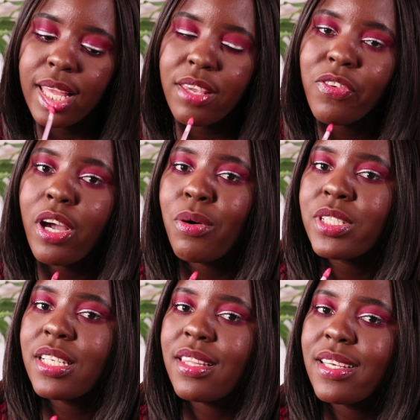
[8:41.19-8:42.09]
if you are
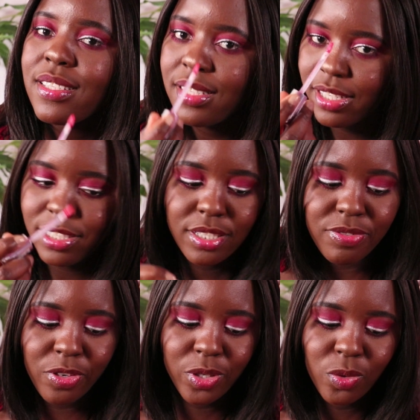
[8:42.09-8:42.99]
watching this this
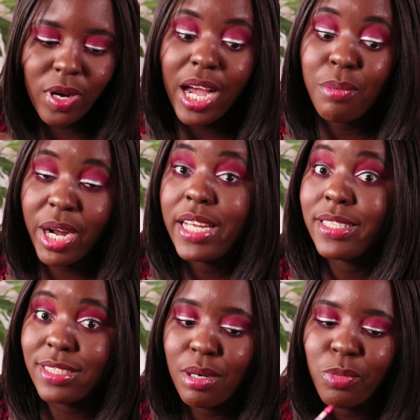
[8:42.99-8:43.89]
is for you I'm
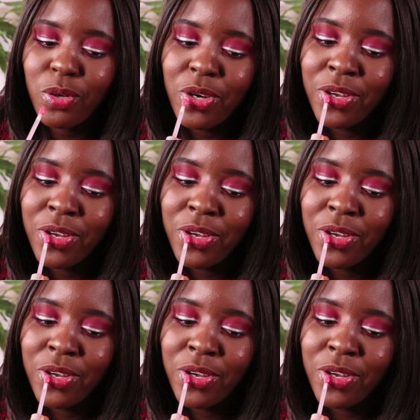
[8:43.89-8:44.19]
adding some more